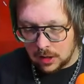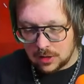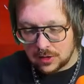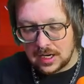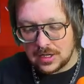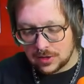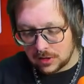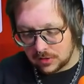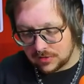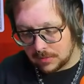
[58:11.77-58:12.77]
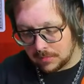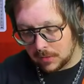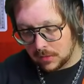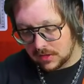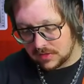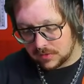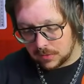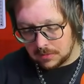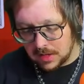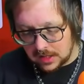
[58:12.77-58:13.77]
Our danger goes up by 1 since
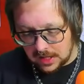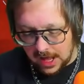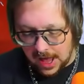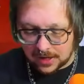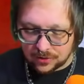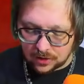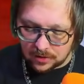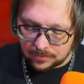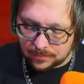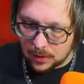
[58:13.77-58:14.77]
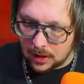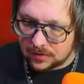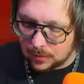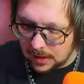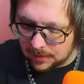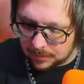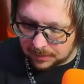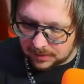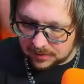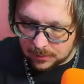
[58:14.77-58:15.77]
we made an action, right? So we have a
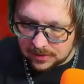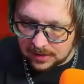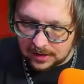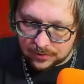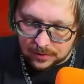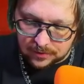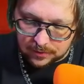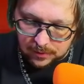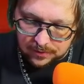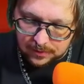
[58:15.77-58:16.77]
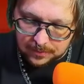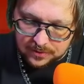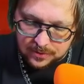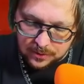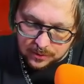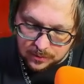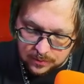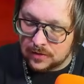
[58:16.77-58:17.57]
+1 danger here. So it goes up to 2.